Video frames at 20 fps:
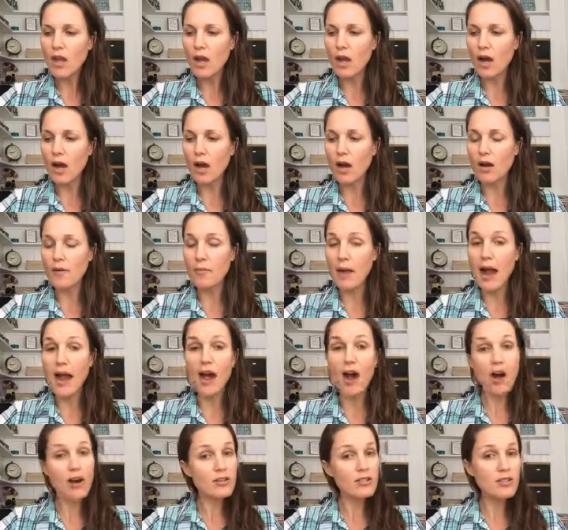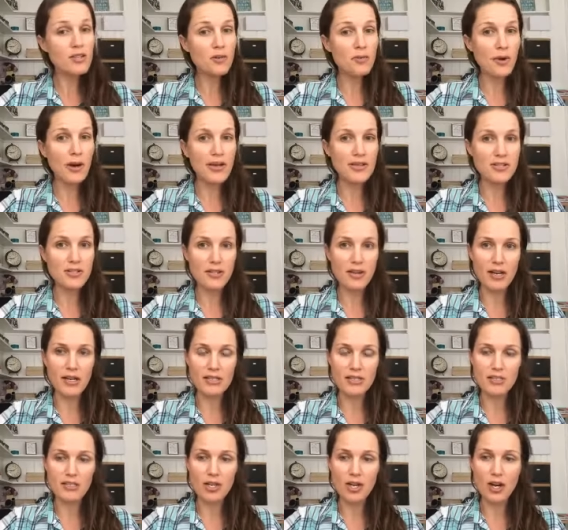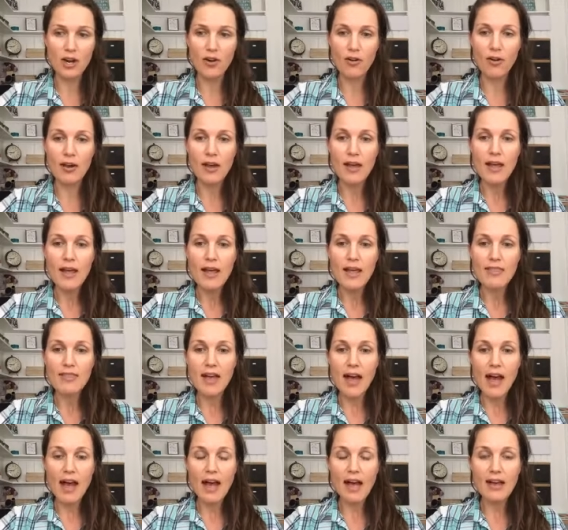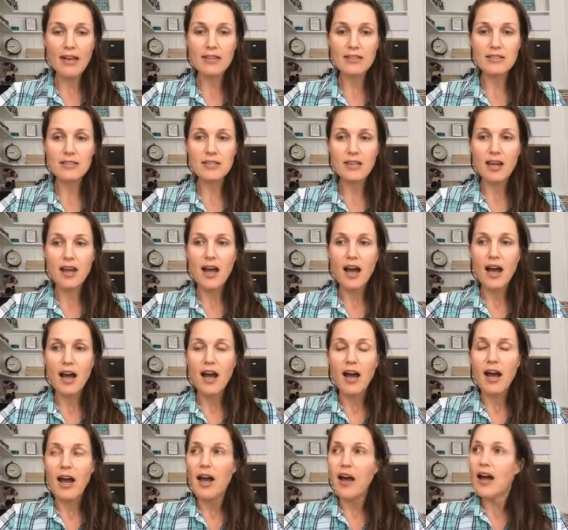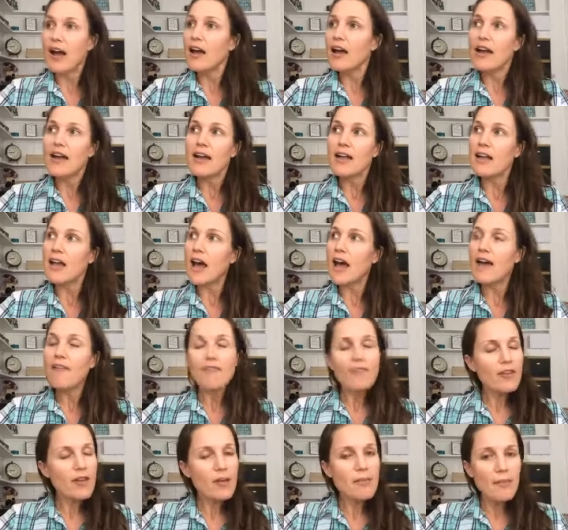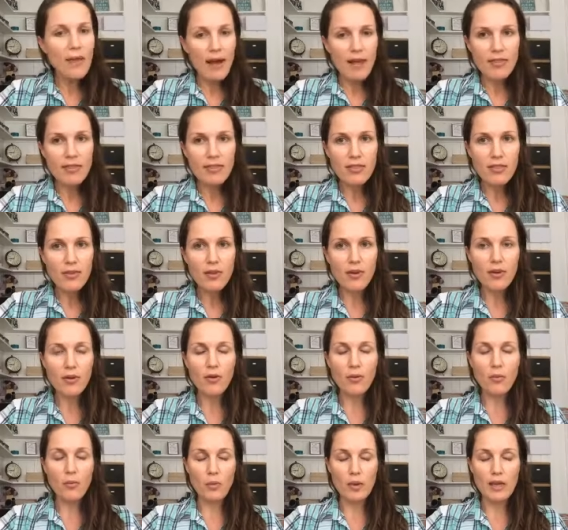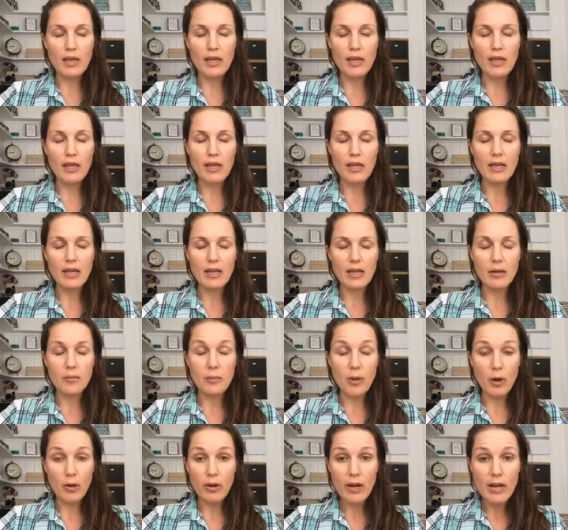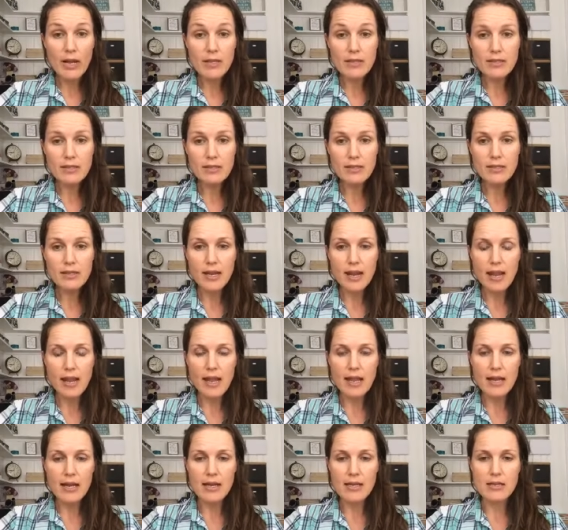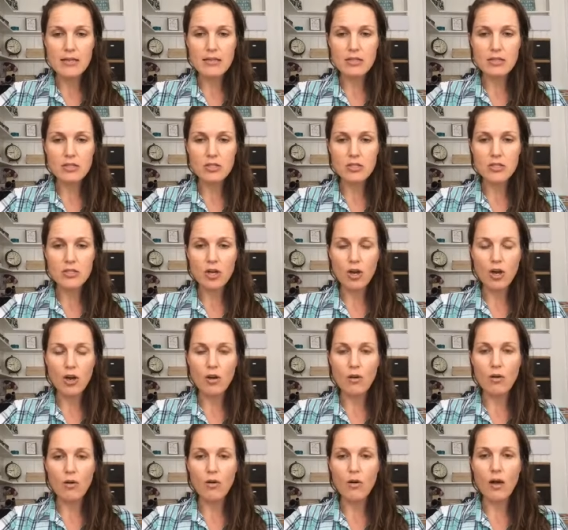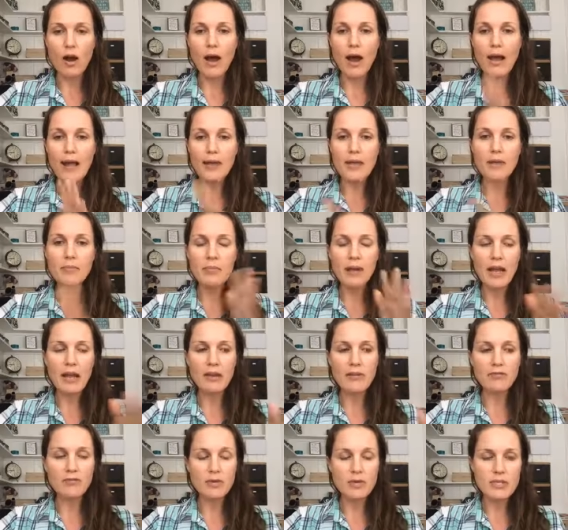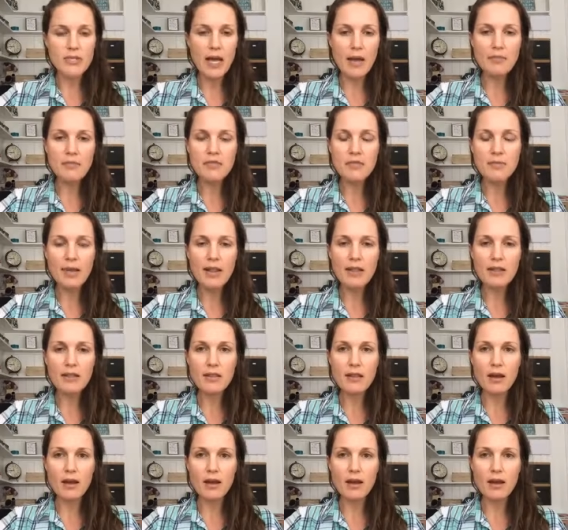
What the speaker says: I also wanted you guys to know that every month we get a bonus, and so I get paid 4 times a month,